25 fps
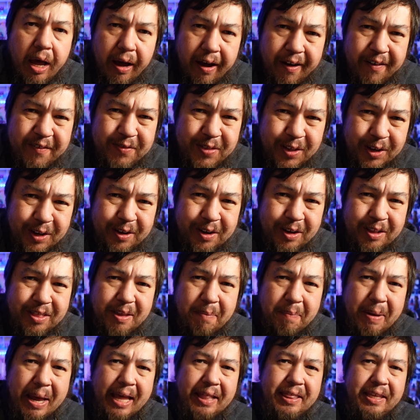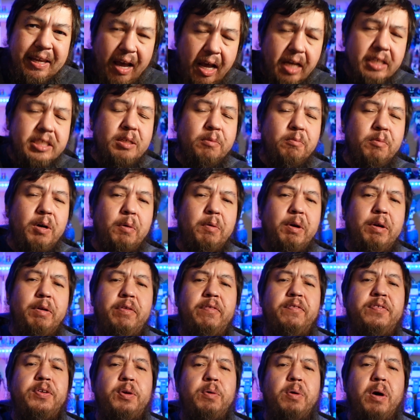of The Good, the Bad, the Awesome, where we
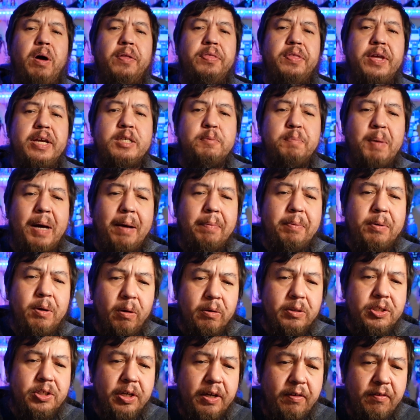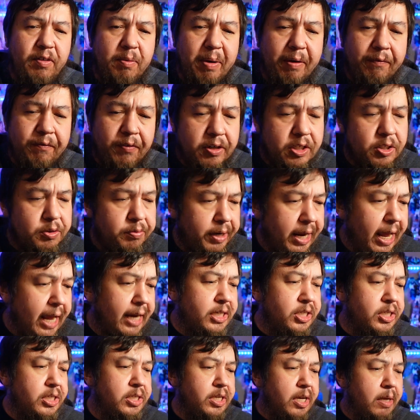review all things pop culture, give you my first
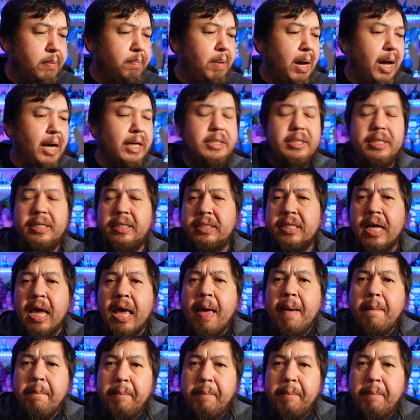reactions, unboxings,